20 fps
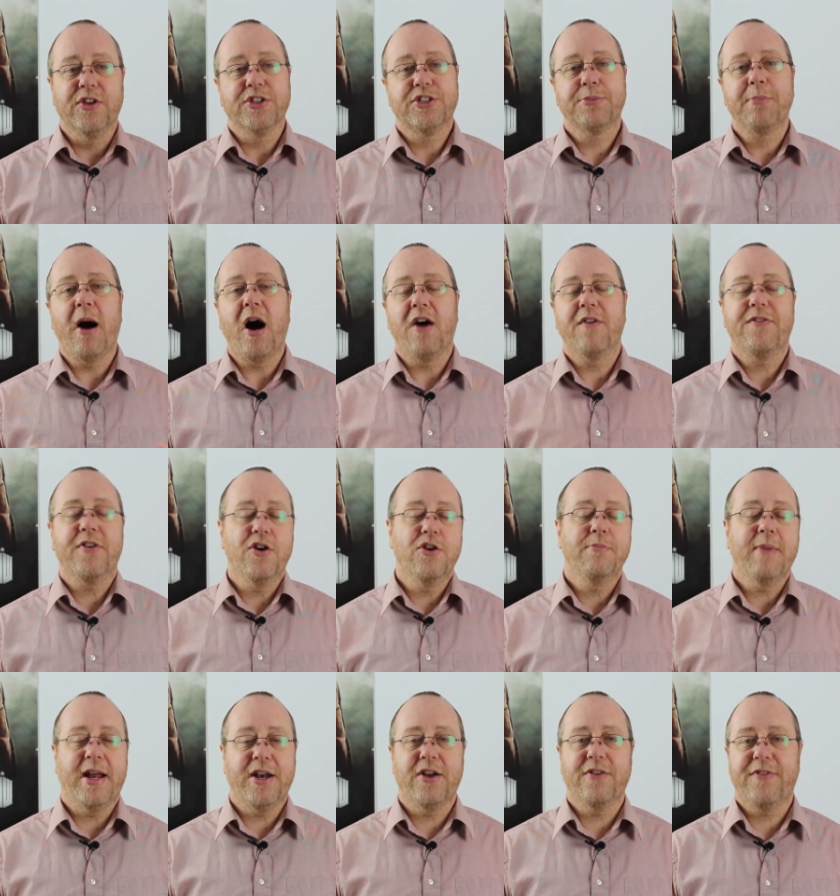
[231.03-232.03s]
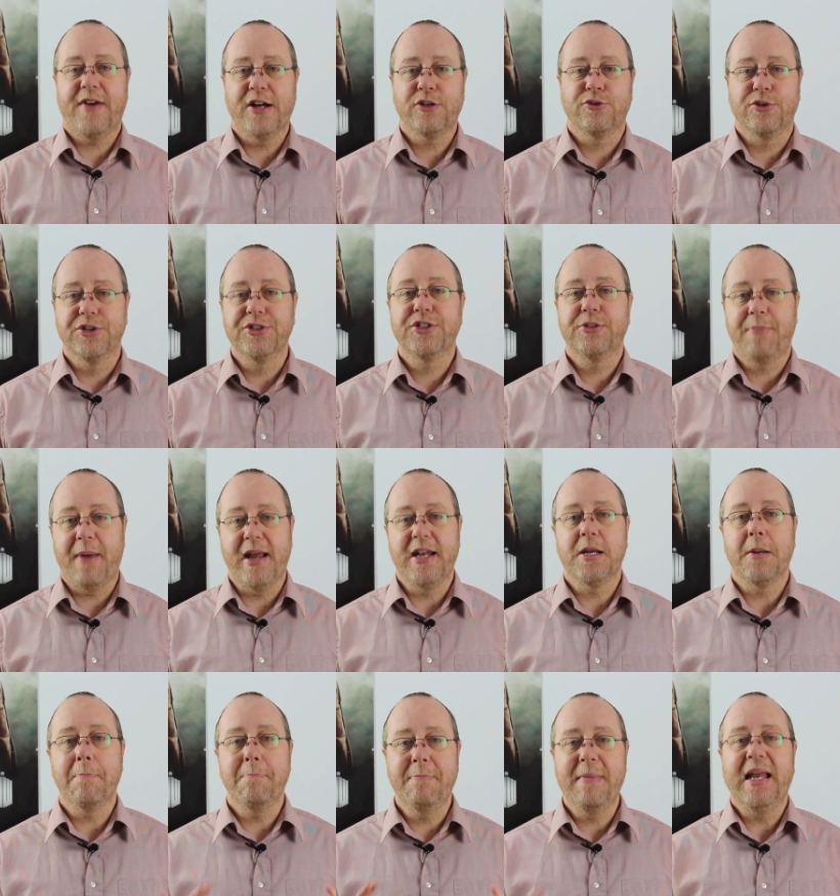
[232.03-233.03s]
that smartphone manufacturers
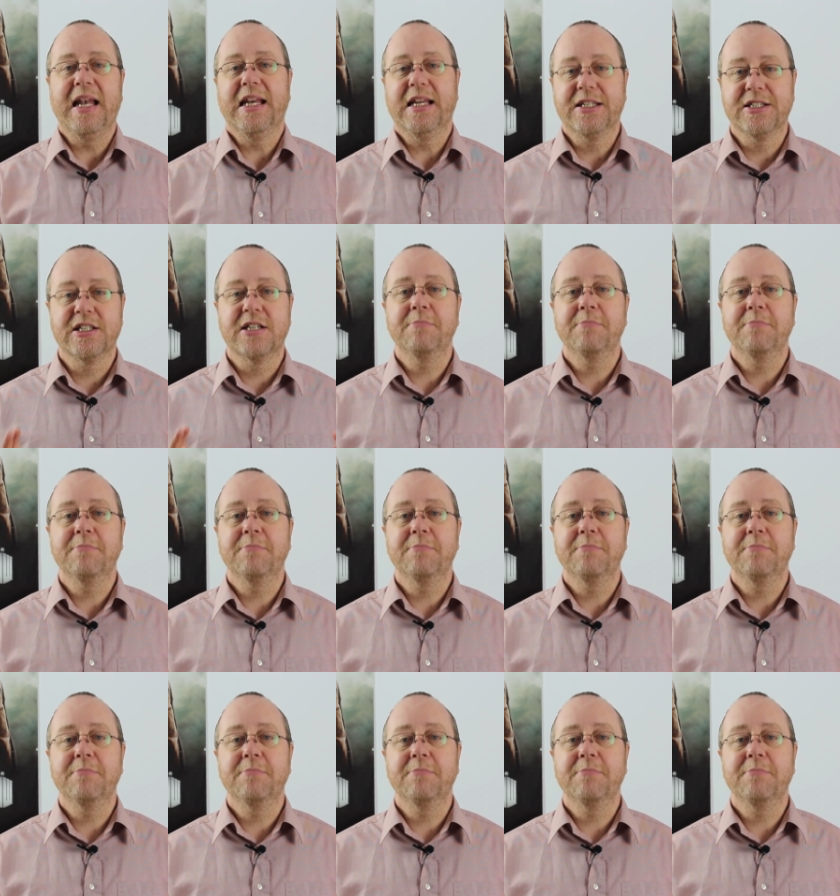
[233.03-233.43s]
spend millions